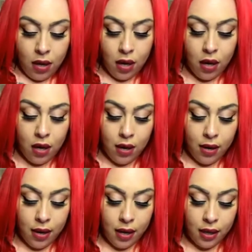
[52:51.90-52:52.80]

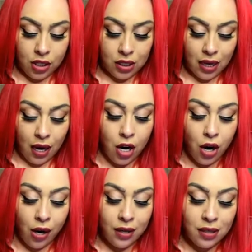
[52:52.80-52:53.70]
A
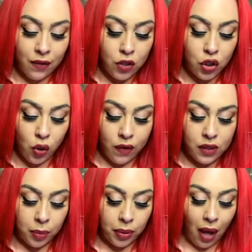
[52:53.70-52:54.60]
narc is never short of
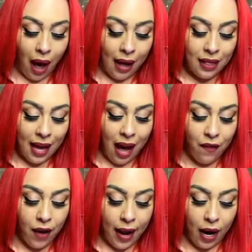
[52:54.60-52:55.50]
supply. They
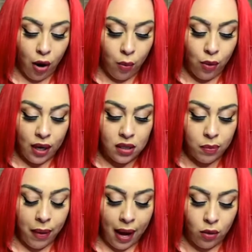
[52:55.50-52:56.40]
have a harem ready to
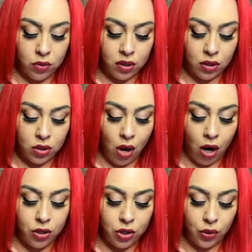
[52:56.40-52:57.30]
pounce
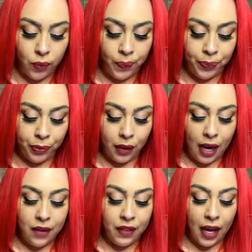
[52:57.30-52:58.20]
onto.
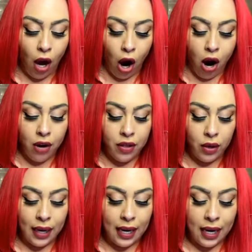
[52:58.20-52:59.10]
And if they are,
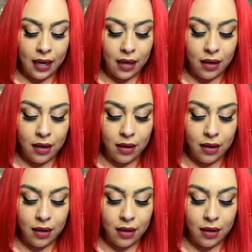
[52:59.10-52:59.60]
they'll get it